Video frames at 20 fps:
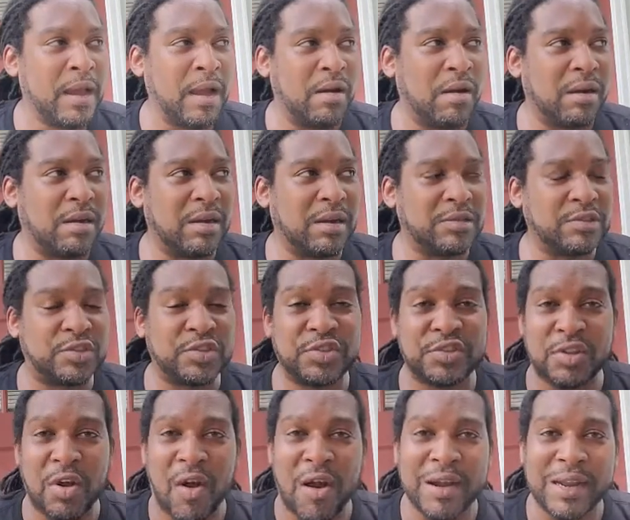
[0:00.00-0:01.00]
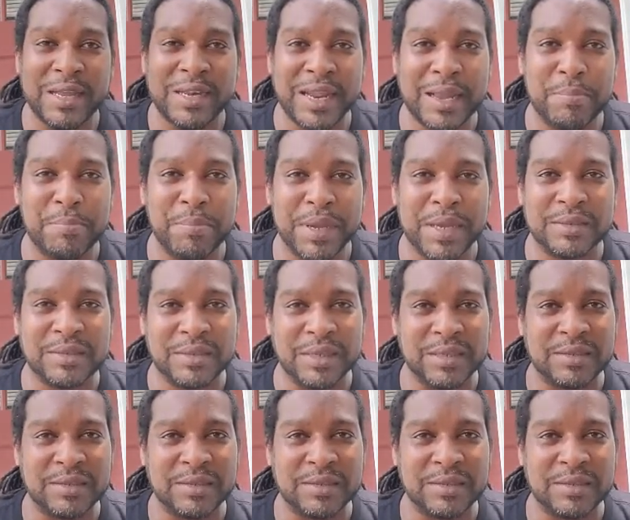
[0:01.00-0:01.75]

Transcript: on starting a business,